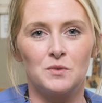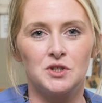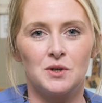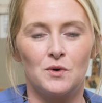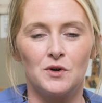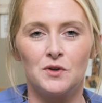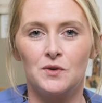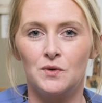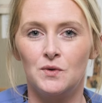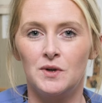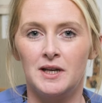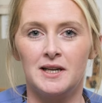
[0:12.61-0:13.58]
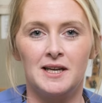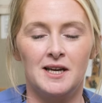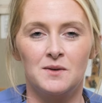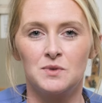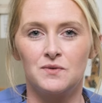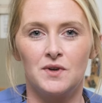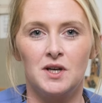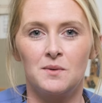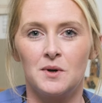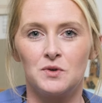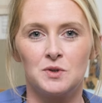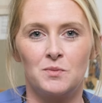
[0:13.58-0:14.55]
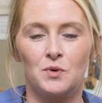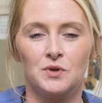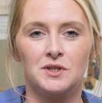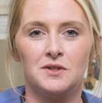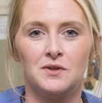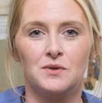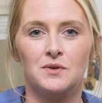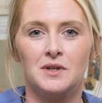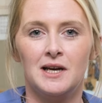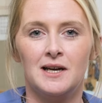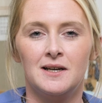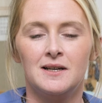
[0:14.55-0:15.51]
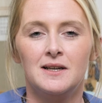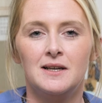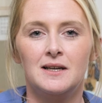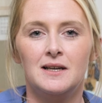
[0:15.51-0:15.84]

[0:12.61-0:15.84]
which I worked through and again was very well supported through that.